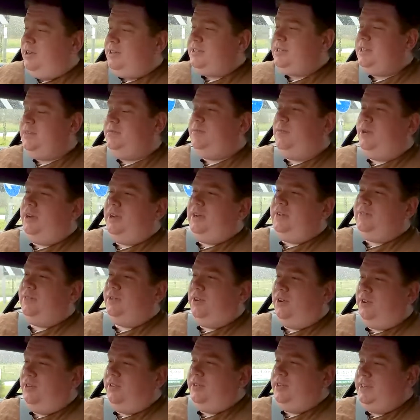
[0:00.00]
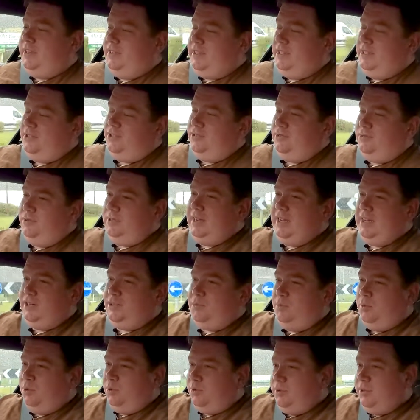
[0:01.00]
Martin might have got the digital
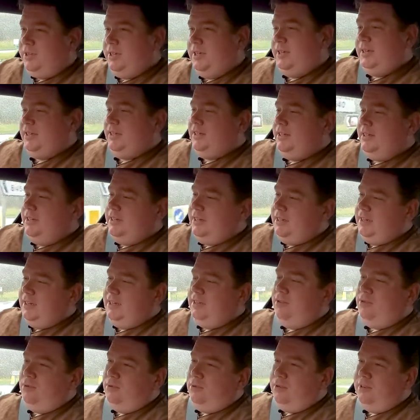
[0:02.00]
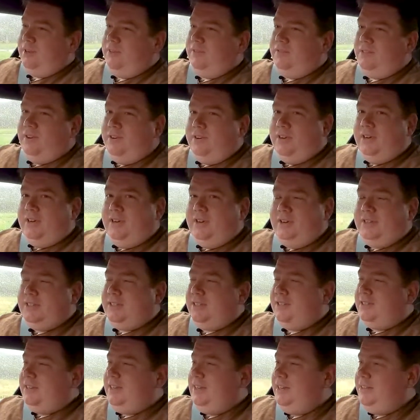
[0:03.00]
dashboard all looking very
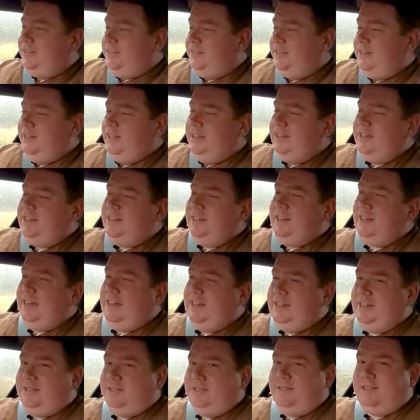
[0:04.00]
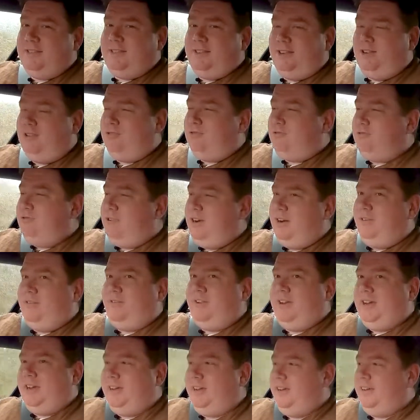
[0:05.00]
nice, the sound of the indicator is
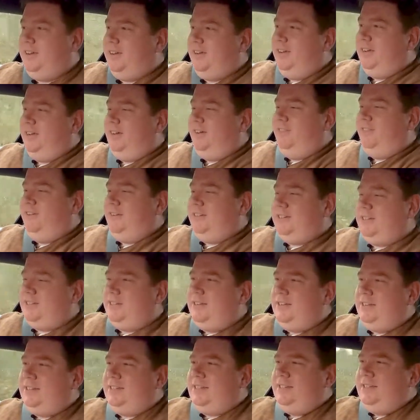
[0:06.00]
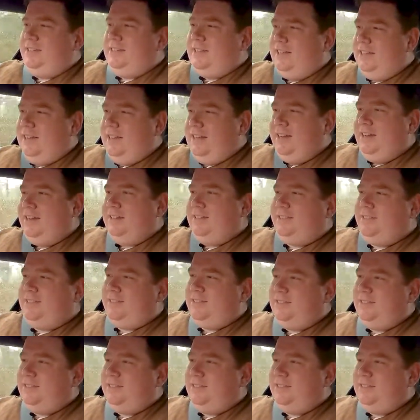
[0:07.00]
horrific. I mean, just listen to that.